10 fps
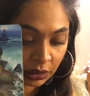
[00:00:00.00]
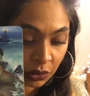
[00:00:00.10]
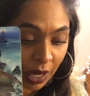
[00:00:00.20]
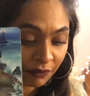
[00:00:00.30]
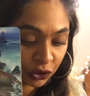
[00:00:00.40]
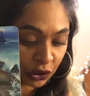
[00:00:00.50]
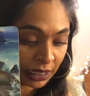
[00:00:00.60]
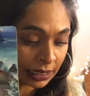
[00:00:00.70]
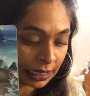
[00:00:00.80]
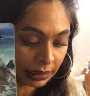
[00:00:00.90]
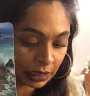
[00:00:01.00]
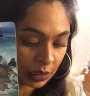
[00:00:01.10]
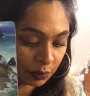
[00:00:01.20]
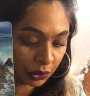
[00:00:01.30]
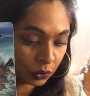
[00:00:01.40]
still have a chance at this,
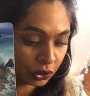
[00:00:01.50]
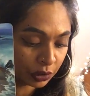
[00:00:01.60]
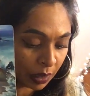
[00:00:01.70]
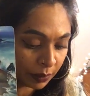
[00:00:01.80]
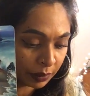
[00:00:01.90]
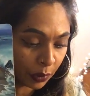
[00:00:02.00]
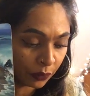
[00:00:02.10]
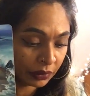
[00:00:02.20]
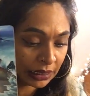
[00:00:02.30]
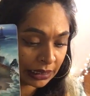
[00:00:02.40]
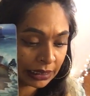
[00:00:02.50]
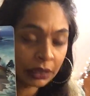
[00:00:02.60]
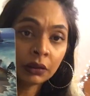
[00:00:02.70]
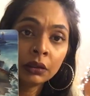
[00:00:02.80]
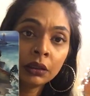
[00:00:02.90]
but you just probably both need to
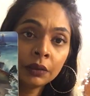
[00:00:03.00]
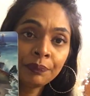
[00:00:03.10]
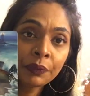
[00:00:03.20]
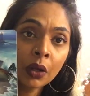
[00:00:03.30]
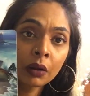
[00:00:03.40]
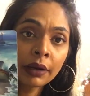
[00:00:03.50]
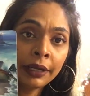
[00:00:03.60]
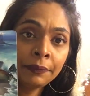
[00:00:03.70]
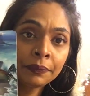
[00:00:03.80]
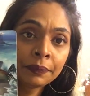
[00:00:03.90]
heal. Alright?